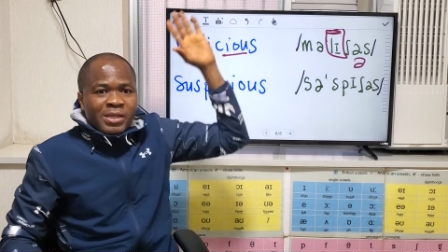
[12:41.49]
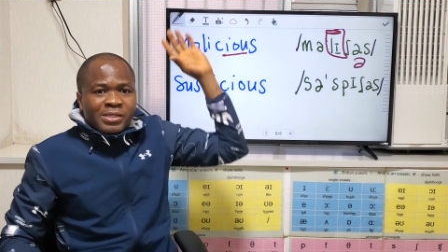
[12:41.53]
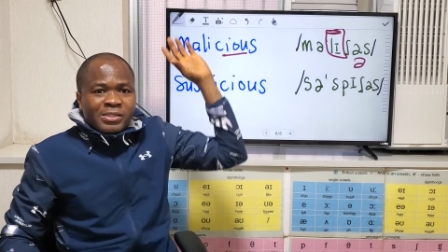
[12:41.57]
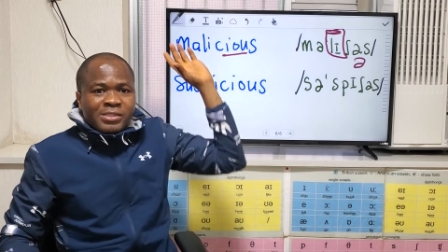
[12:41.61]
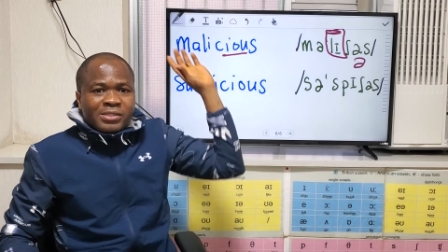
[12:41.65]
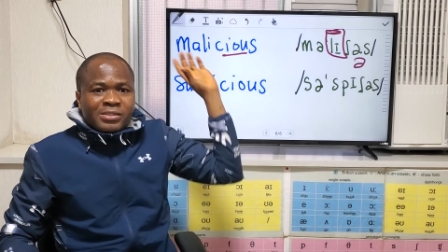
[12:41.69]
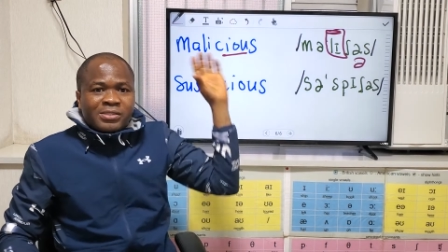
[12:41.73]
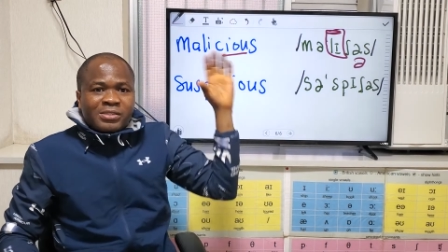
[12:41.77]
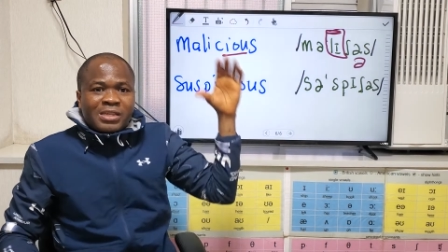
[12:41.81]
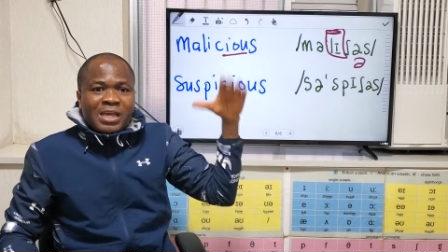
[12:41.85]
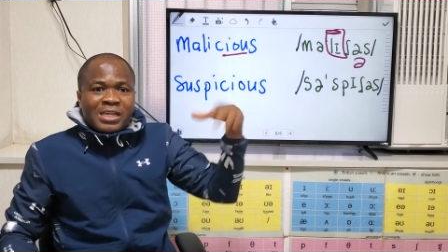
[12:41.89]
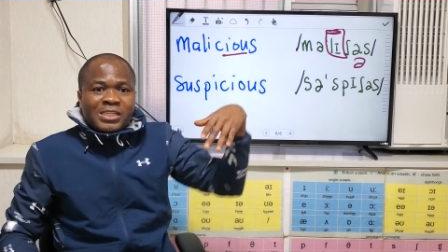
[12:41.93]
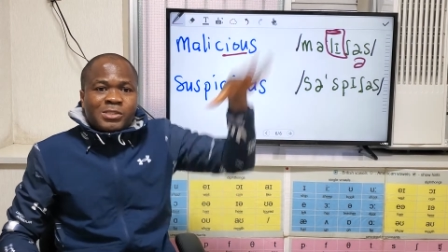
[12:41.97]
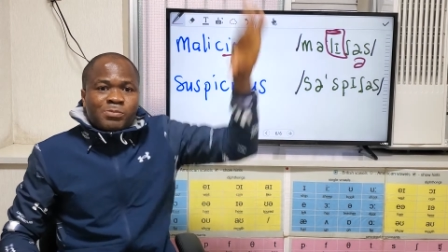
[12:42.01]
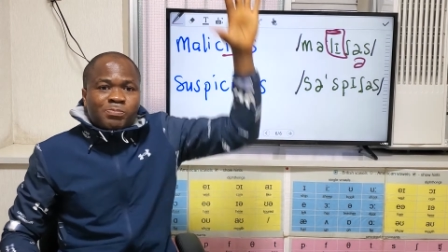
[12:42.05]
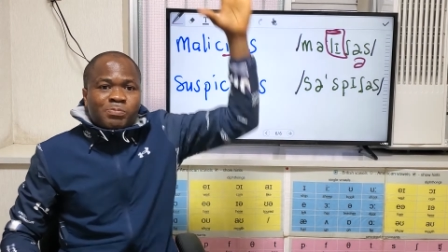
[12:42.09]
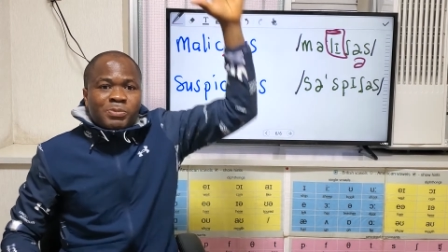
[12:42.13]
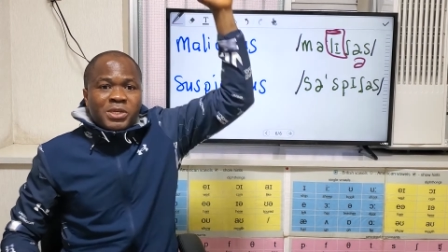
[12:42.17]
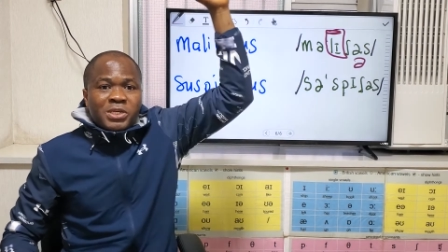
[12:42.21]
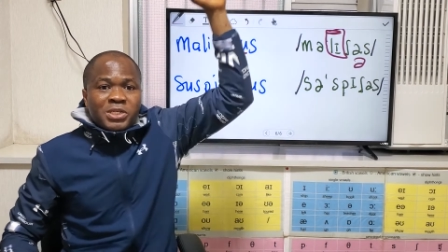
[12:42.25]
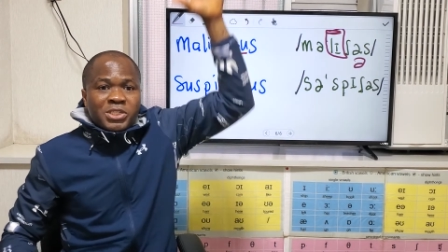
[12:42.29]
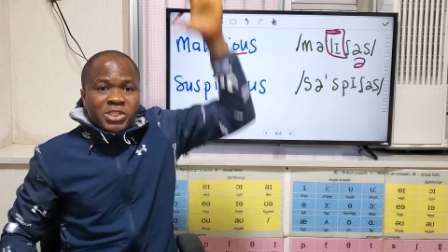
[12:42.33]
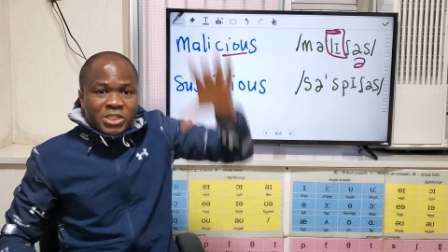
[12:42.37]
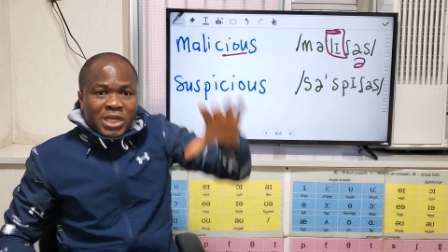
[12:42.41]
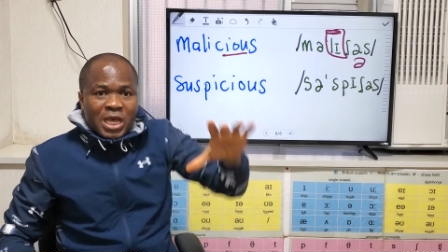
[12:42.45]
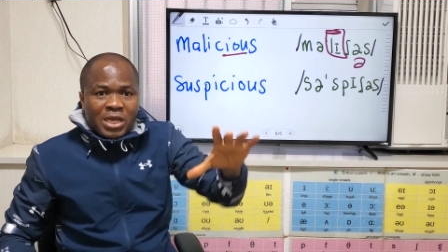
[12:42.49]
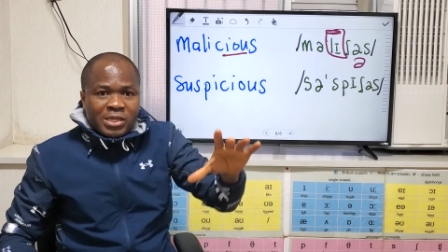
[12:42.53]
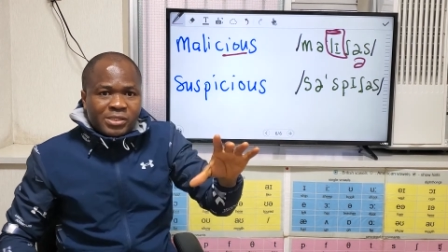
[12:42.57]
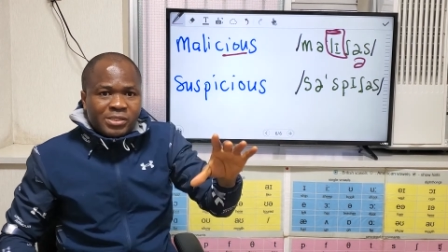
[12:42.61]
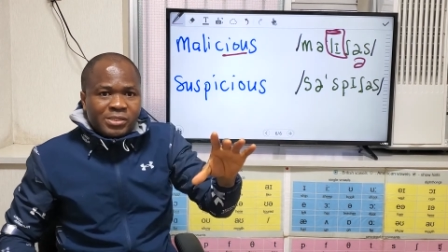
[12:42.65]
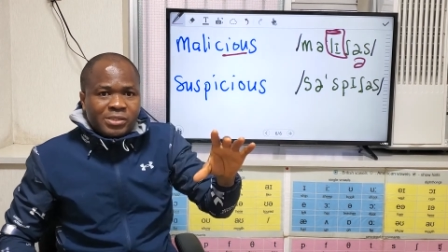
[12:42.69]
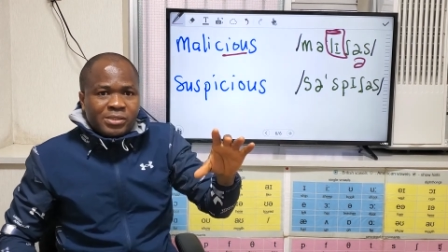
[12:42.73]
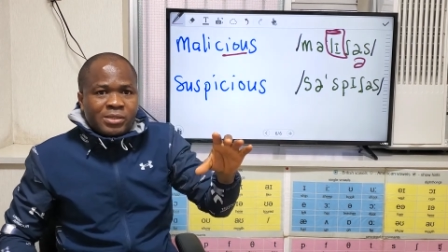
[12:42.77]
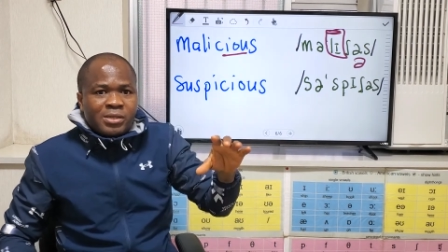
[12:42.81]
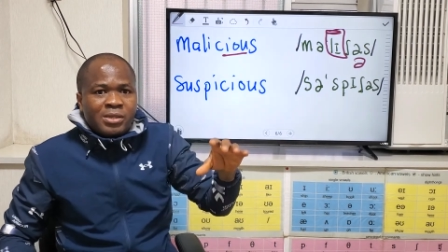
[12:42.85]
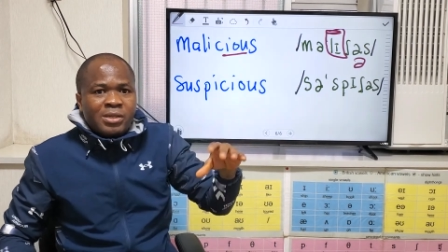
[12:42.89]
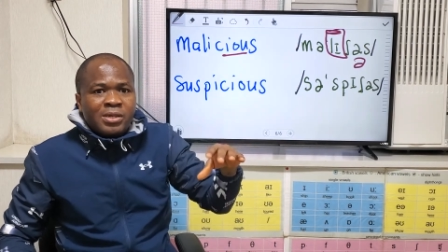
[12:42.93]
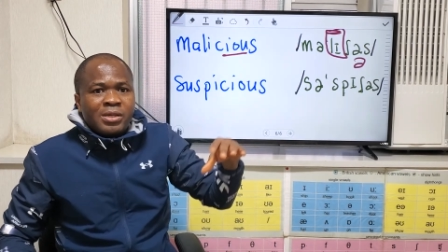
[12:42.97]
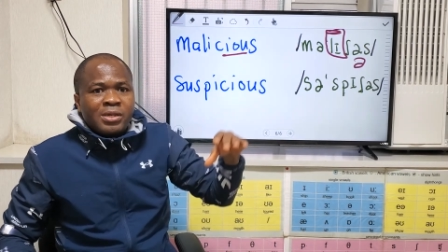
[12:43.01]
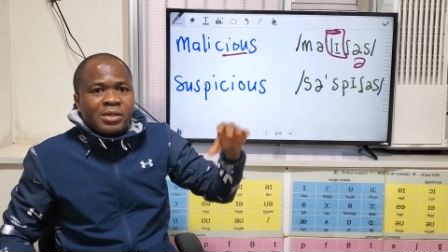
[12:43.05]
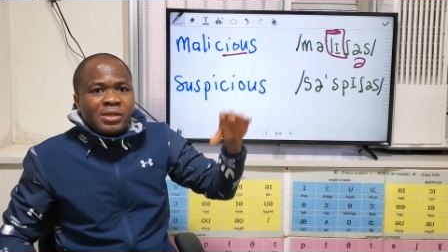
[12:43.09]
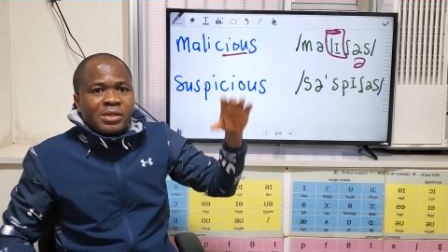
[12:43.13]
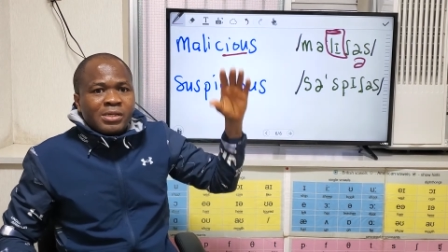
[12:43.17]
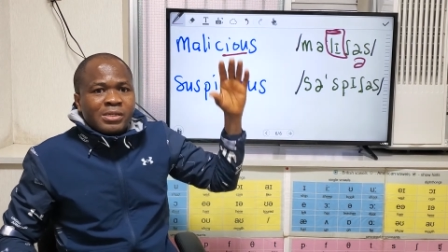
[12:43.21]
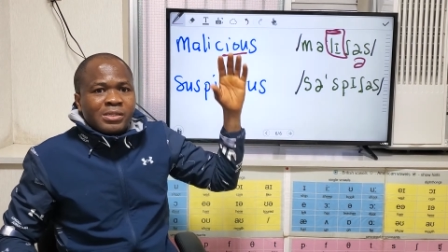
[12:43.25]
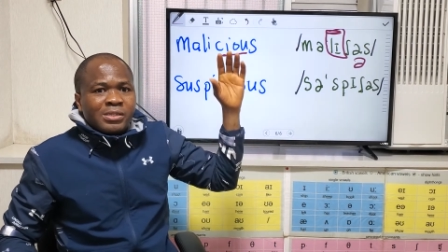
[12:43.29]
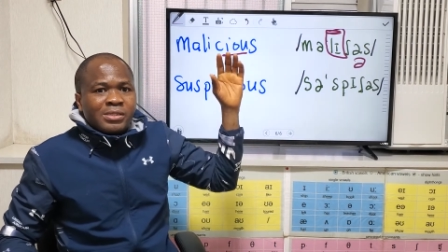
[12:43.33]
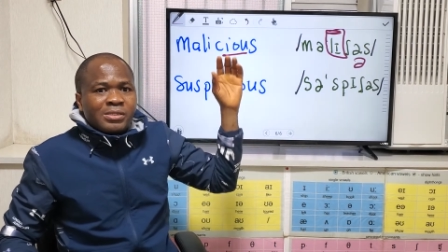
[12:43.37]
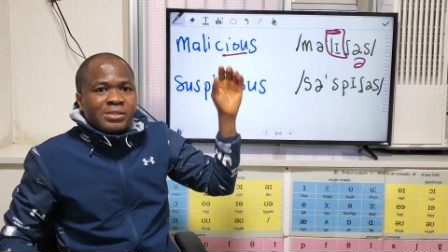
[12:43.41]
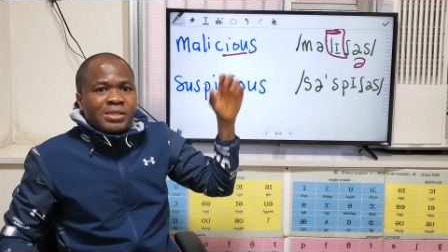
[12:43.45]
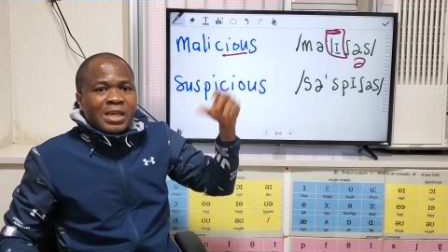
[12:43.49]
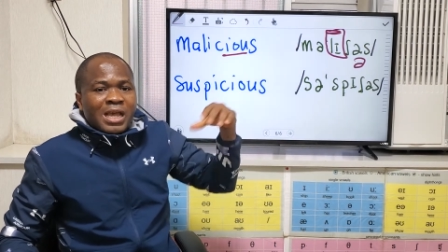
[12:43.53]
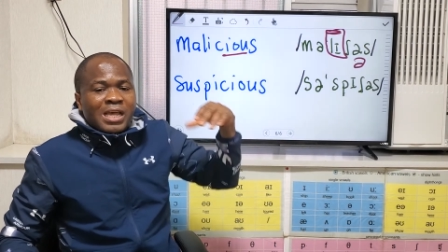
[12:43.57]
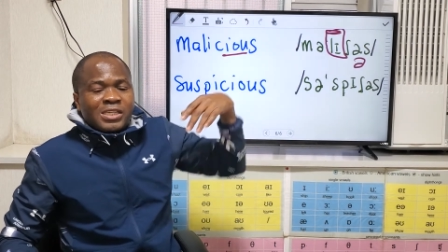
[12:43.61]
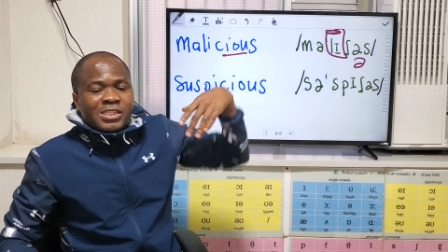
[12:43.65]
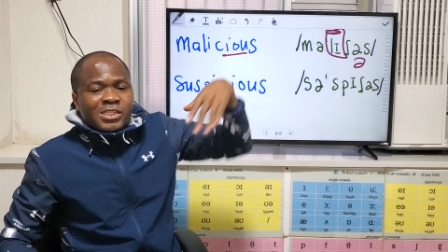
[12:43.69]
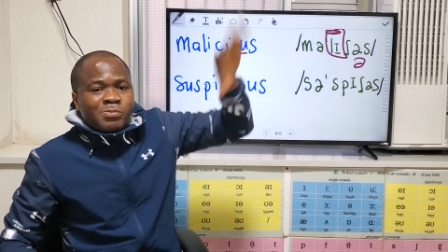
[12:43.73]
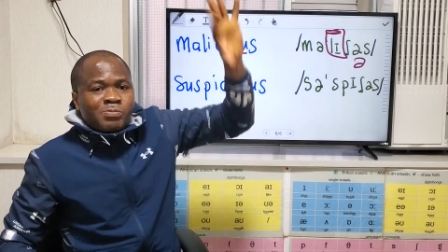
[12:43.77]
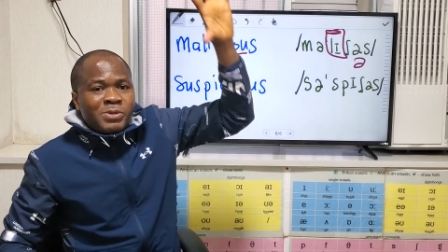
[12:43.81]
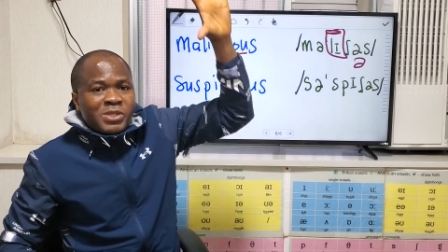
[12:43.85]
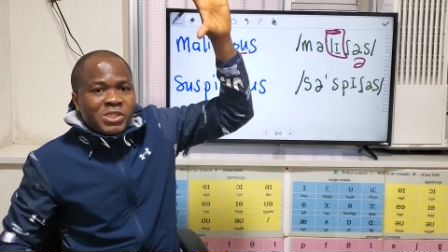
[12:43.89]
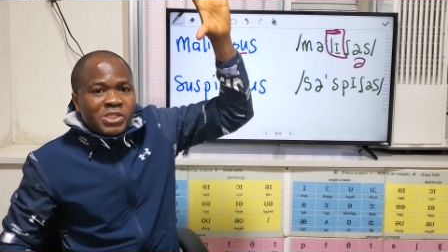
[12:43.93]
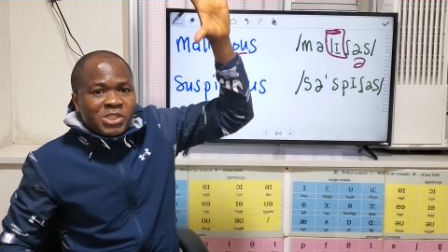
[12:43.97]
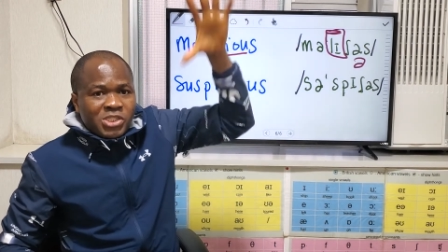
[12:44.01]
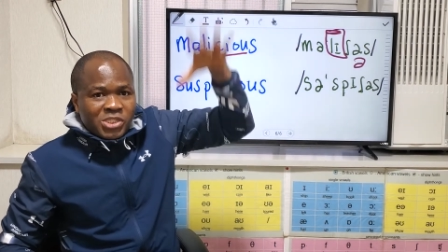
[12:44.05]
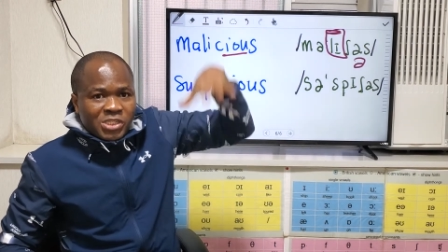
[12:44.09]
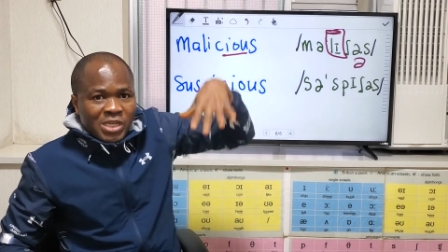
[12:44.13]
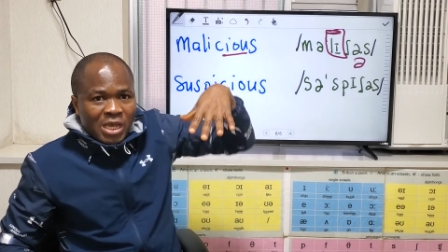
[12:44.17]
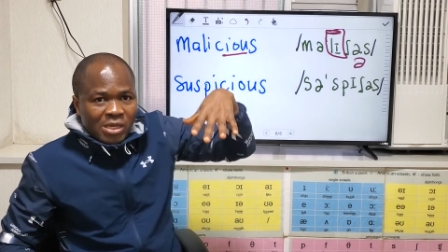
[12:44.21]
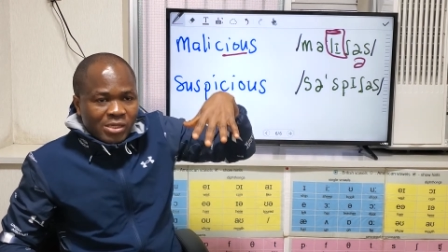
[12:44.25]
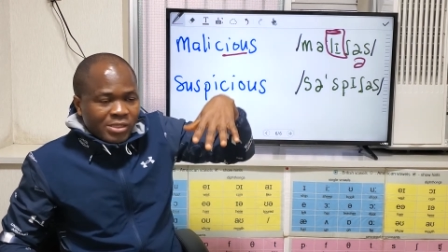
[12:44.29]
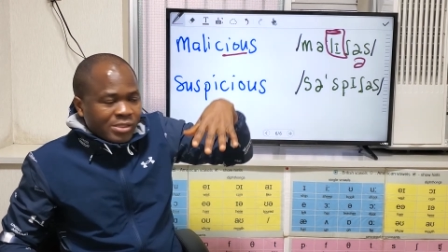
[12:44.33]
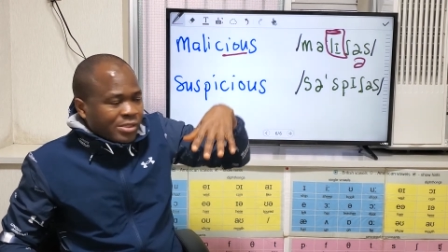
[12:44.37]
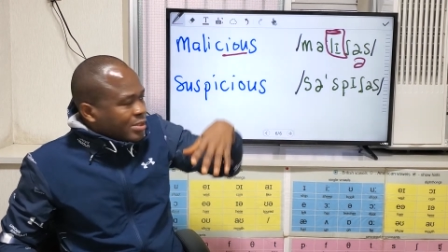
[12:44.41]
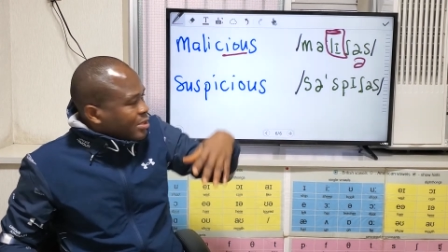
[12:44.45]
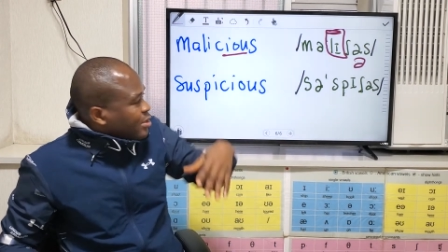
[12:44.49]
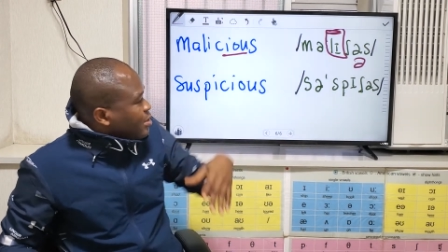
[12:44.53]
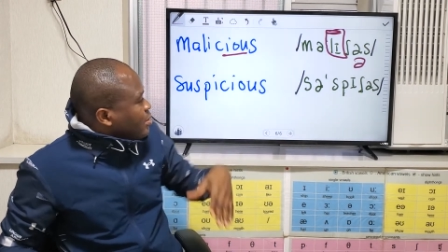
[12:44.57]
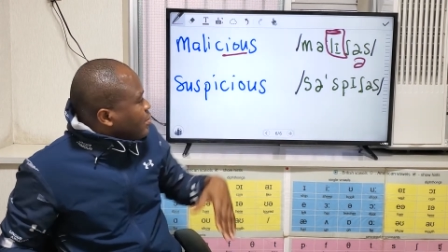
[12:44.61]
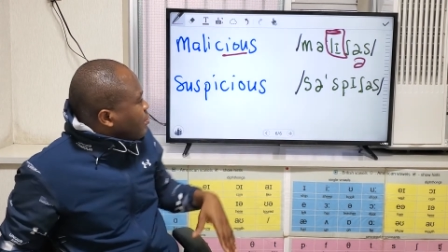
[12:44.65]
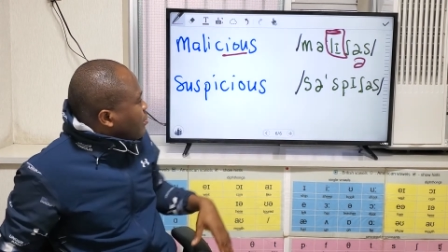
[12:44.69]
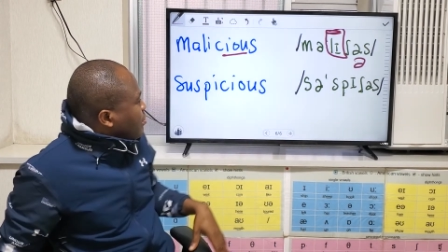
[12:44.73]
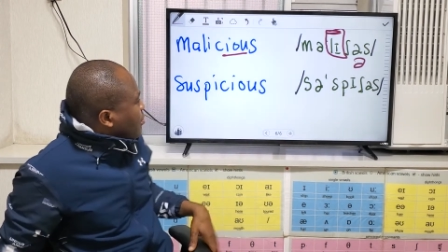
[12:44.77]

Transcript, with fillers: Suspicious. Suspicious.